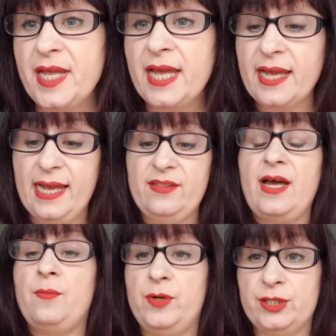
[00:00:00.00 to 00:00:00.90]
again,
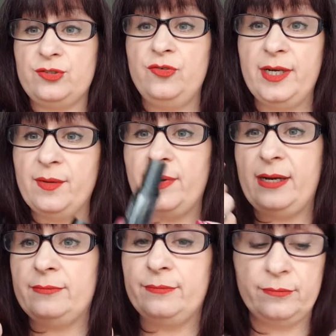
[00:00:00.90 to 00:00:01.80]
that works really
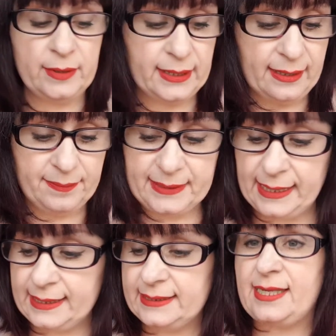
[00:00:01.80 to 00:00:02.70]
well with the
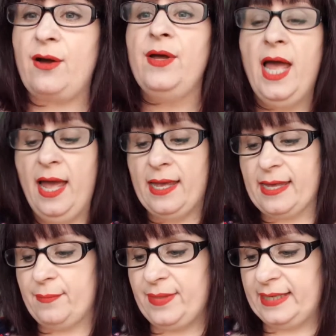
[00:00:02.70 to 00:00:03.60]
lipstick. So,
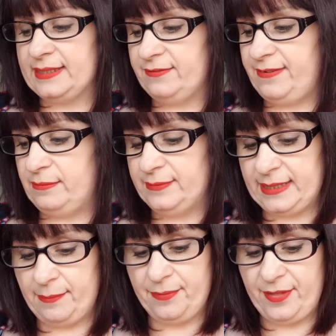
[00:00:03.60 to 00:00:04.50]
yep, that's a thumbs
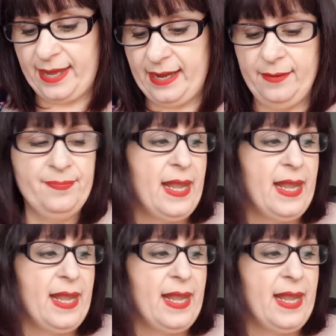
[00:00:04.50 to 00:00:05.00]
up there.